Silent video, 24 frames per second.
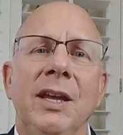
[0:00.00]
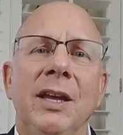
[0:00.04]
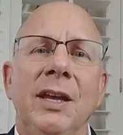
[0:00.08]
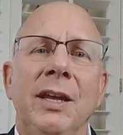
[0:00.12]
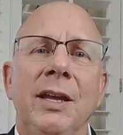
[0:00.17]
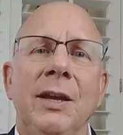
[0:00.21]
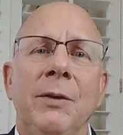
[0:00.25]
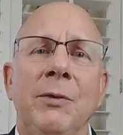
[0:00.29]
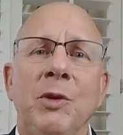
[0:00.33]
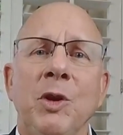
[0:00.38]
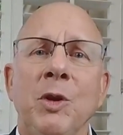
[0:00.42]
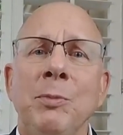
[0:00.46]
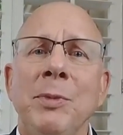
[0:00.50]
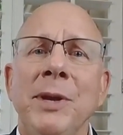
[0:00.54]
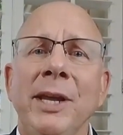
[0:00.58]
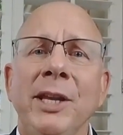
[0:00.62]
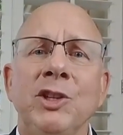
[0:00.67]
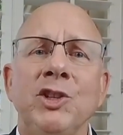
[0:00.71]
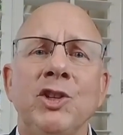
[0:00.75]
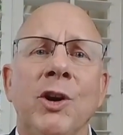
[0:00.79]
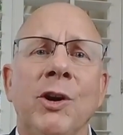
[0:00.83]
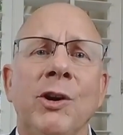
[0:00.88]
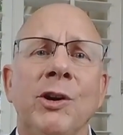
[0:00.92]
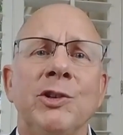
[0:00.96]
If you're being
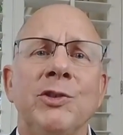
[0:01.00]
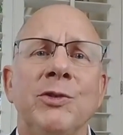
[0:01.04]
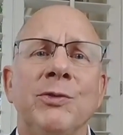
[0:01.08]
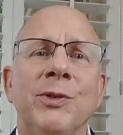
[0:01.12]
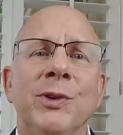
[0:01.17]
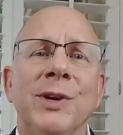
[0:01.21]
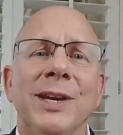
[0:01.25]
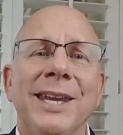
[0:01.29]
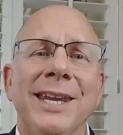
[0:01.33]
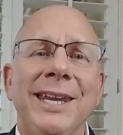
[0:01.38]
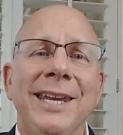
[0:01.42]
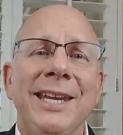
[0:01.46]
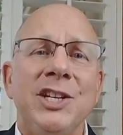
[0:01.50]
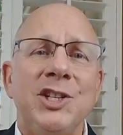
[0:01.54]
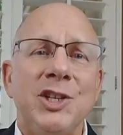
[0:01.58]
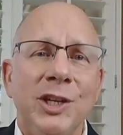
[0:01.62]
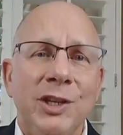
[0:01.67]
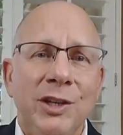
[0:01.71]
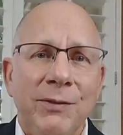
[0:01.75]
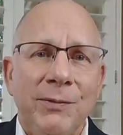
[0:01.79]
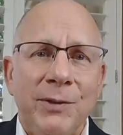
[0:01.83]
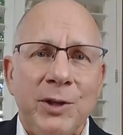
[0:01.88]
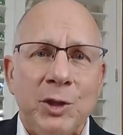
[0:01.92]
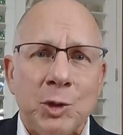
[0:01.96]
charged for each
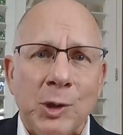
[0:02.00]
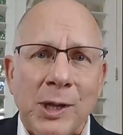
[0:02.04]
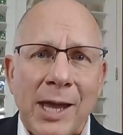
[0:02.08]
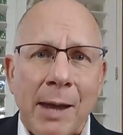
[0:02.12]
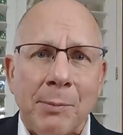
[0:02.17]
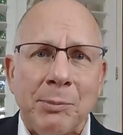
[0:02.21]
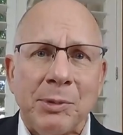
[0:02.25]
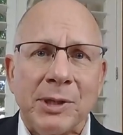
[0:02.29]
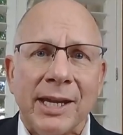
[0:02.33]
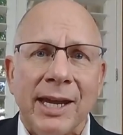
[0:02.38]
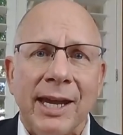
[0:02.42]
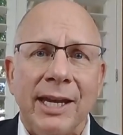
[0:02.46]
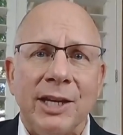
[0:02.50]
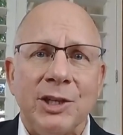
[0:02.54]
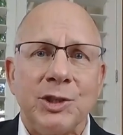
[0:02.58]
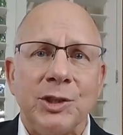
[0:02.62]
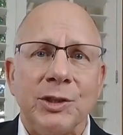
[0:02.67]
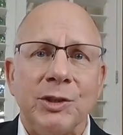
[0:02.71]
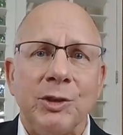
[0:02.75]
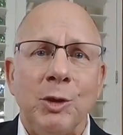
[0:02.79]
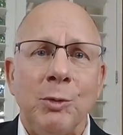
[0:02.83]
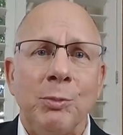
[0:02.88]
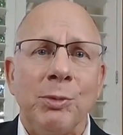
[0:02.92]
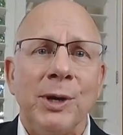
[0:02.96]
individual
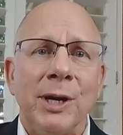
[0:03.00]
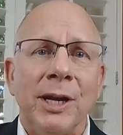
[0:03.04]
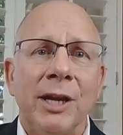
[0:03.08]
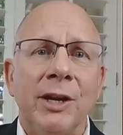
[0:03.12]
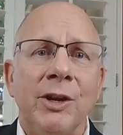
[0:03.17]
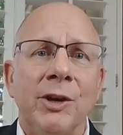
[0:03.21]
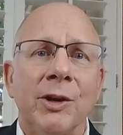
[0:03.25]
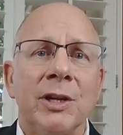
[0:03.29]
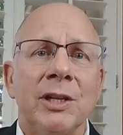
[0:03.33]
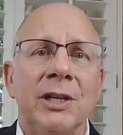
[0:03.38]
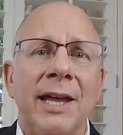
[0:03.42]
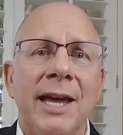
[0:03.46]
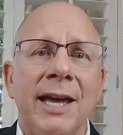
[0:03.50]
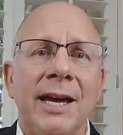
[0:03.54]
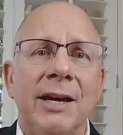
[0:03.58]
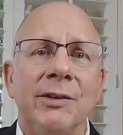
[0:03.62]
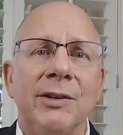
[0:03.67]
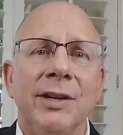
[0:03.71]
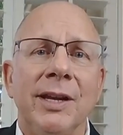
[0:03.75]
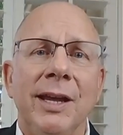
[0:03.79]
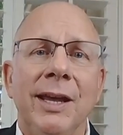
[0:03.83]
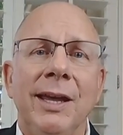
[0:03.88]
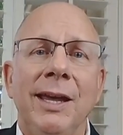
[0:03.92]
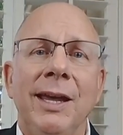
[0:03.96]
application you bring into your
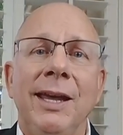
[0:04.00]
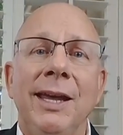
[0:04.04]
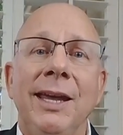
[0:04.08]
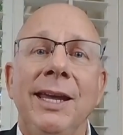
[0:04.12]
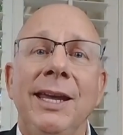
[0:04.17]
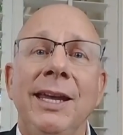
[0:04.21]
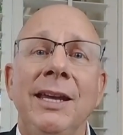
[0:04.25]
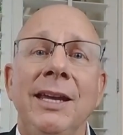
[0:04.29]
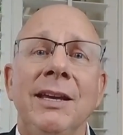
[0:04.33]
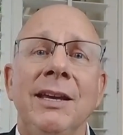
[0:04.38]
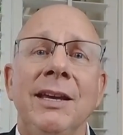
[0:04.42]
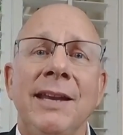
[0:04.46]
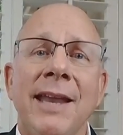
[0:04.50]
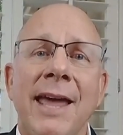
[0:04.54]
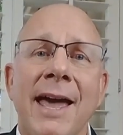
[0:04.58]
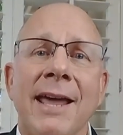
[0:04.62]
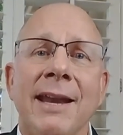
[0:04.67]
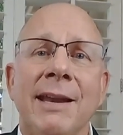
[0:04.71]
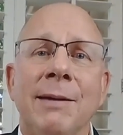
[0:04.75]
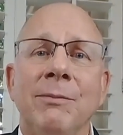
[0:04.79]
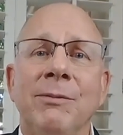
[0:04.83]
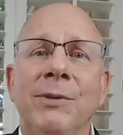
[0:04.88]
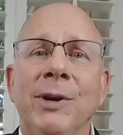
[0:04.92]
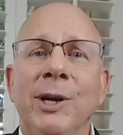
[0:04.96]
cloud, it could add
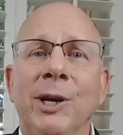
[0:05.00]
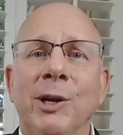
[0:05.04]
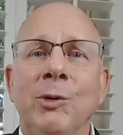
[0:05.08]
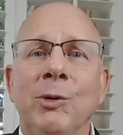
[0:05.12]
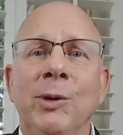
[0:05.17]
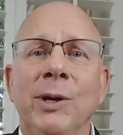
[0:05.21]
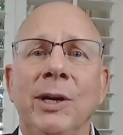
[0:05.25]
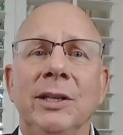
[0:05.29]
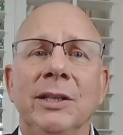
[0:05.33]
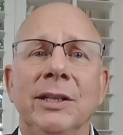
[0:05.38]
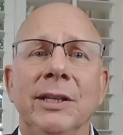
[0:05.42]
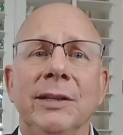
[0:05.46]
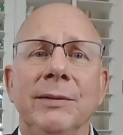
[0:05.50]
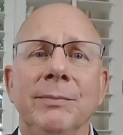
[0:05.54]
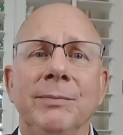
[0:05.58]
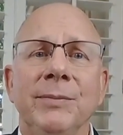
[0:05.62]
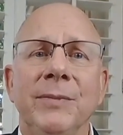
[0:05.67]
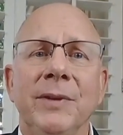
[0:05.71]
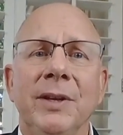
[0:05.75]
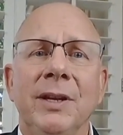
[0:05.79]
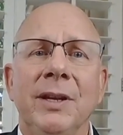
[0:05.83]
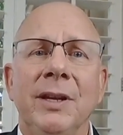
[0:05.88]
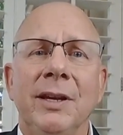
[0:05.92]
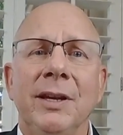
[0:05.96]
up very quickly.
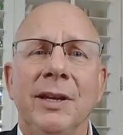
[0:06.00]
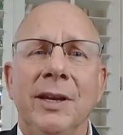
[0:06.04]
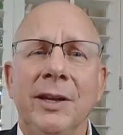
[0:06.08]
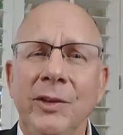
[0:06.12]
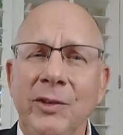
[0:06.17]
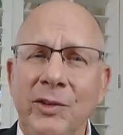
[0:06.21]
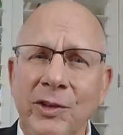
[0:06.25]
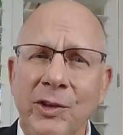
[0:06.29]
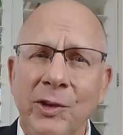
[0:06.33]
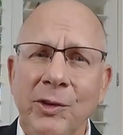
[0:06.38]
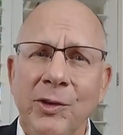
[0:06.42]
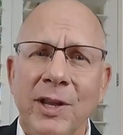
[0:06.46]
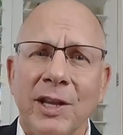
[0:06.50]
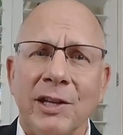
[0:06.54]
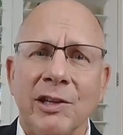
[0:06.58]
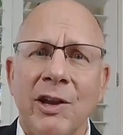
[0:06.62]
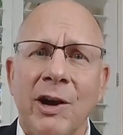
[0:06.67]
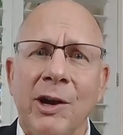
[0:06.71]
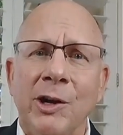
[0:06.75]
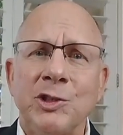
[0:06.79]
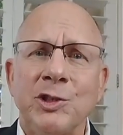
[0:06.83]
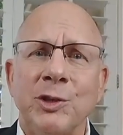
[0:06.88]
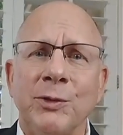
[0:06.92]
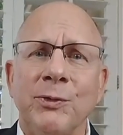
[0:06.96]
Consider that
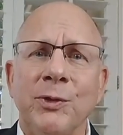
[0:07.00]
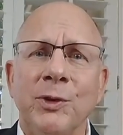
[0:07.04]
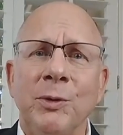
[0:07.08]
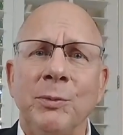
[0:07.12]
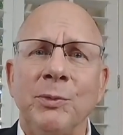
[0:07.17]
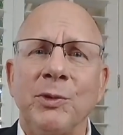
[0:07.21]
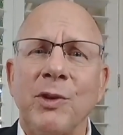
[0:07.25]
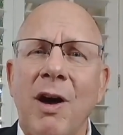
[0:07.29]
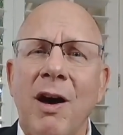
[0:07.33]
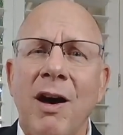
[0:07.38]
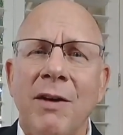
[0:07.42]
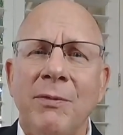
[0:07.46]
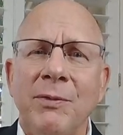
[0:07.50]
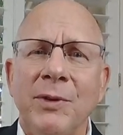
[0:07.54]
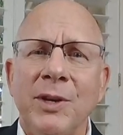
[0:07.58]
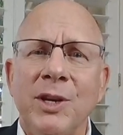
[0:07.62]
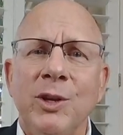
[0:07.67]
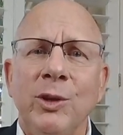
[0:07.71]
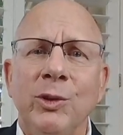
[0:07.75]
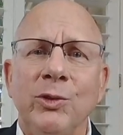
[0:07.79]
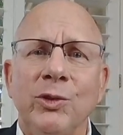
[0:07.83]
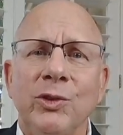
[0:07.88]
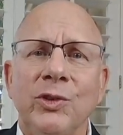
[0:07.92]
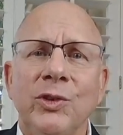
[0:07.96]
larger firms often
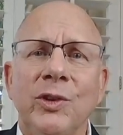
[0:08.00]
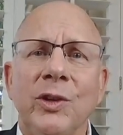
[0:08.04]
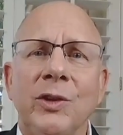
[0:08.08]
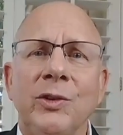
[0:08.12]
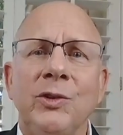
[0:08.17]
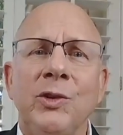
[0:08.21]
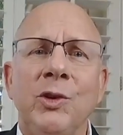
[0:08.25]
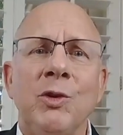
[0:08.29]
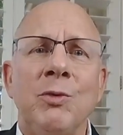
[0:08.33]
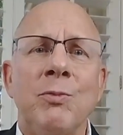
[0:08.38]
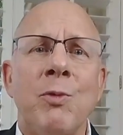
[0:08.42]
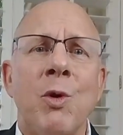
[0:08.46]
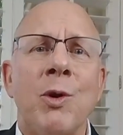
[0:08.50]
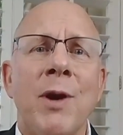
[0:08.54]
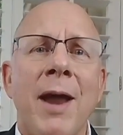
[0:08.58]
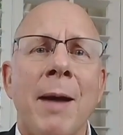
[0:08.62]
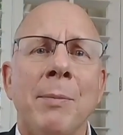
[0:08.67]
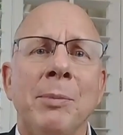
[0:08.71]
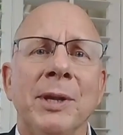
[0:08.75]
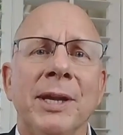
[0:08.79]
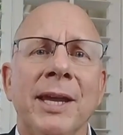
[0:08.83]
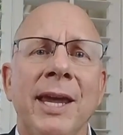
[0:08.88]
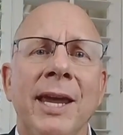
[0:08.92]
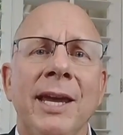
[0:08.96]
use 60 or more
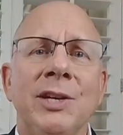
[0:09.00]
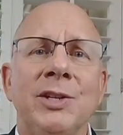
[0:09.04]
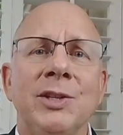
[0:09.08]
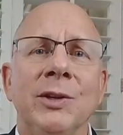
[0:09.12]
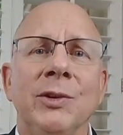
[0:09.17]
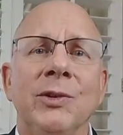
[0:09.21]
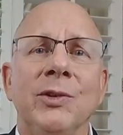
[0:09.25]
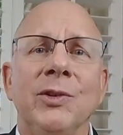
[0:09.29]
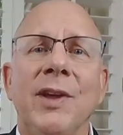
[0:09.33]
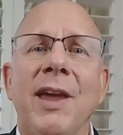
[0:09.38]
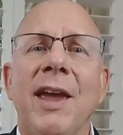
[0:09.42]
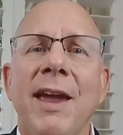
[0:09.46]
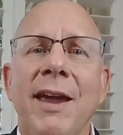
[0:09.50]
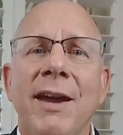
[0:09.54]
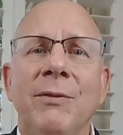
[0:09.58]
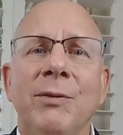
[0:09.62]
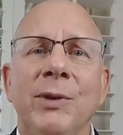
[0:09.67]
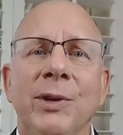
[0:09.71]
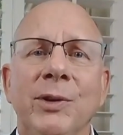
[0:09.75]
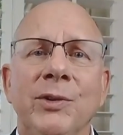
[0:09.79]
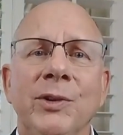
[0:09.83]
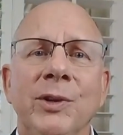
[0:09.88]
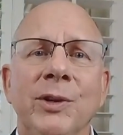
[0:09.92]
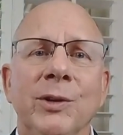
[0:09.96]
applications
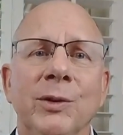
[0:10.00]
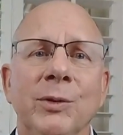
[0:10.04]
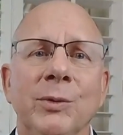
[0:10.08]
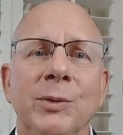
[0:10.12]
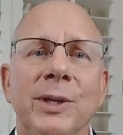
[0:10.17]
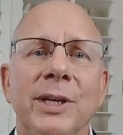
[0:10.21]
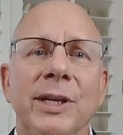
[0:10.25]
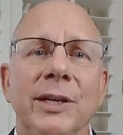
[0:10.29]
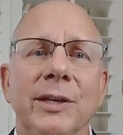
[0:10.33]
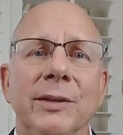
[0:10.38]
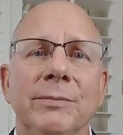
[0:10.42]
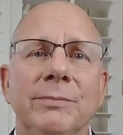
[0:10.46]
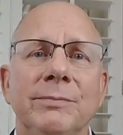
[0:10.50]
every single week.